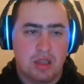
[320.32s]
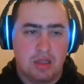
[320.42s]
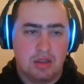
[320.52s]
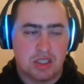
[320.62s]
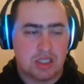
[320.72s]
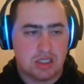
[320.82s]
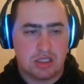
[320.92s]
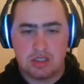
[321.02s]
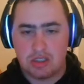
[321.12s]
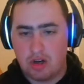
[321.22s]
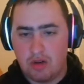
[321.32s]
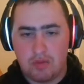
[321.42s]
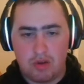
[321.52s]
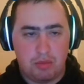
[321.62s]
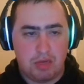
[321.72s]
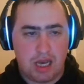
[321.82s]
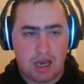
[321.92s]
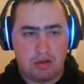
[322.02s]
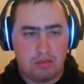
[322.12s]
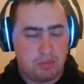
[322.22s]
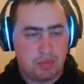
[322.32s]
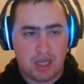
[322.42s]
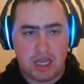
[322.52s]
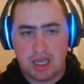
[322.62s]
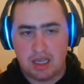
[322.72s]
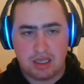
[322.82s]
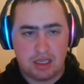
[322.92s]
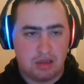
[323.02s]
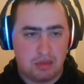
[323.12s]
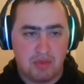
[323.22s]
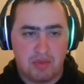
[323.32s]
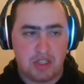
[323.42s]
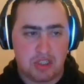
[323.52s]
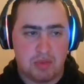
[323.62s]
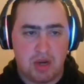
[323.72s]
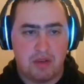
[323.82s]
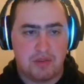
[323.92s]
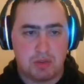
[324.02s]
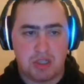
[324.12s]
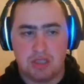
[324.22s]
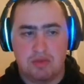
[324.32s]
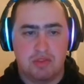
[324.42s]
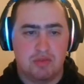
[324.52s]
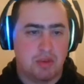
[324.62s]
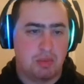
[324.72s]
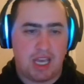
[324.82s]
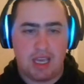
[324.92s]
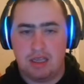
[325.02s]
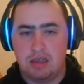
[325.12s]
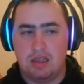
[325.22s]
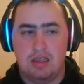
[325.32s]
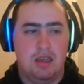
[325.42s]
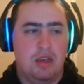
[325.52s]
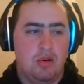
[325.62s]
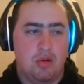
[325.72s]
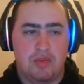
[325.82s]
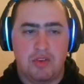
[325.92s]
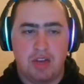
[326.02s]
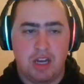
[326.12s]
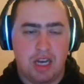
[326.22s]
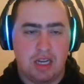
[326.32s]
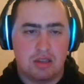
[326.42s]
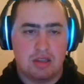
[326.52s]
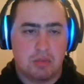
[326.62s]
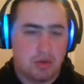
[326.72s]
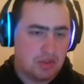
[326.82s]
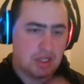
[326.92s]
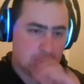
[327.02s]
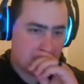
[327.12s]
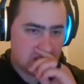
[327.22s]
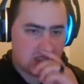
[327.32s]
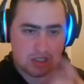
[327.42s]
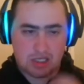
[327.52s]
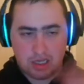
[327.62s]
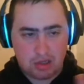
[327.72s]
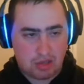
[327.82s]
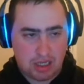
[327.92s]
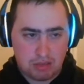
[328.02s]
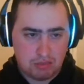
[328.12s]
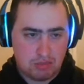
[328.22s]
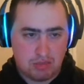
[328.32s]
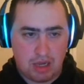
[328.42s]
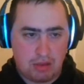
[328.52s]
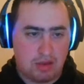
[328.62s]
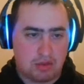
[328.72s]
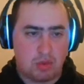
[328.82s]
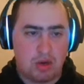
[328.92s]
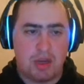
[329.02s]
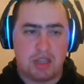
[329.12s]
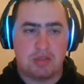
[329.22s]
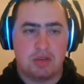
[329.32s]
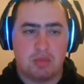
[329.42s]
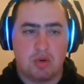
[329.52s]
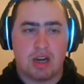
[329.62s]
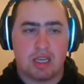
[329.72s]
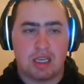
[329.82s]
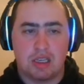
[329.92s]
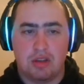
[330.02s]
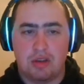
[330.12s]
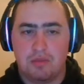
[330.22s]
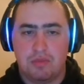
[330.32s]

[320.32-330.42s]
This is to just overwhelm it out, play it, and kill him and finish him off. Especially if you've ripped hand, or if you've done any of the number of things where it's just like, okay, I don't have to worry about you anymore. I can kill you.